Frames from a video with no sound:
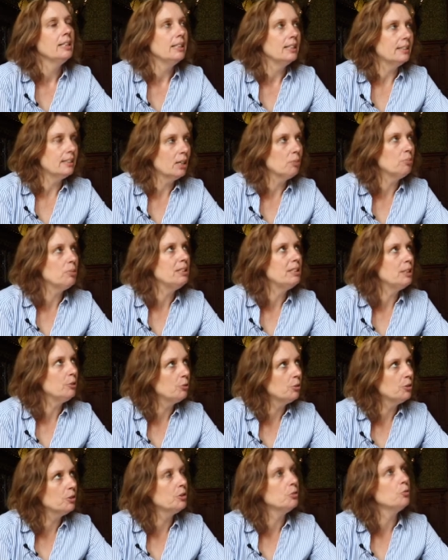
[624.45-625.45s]
that can be
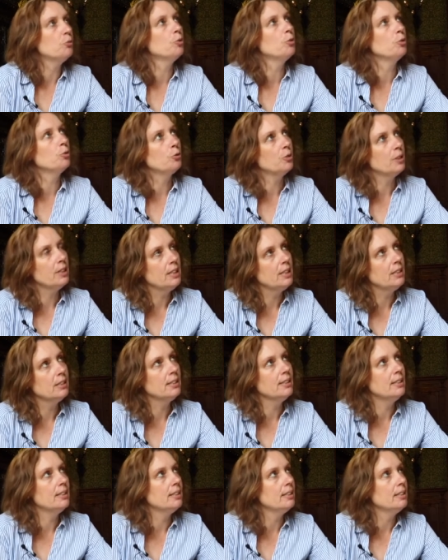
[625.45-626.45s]
difficult for for
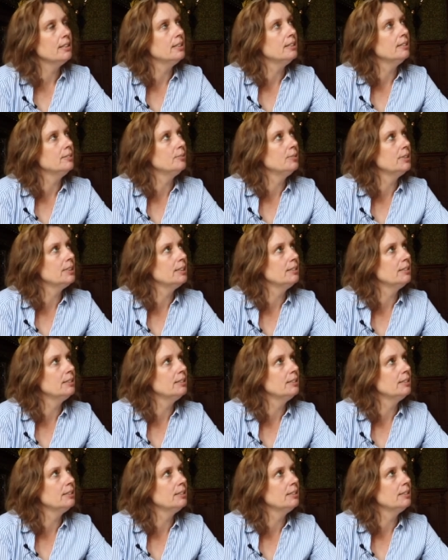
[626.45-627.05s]
EHRI.